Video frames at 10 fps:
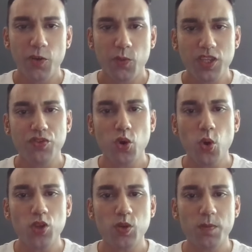which of
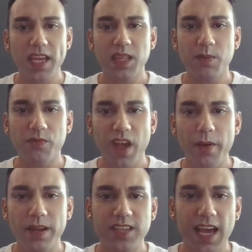course would make them
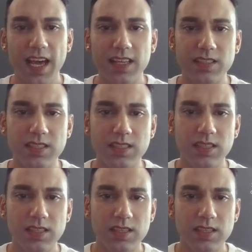very jealous,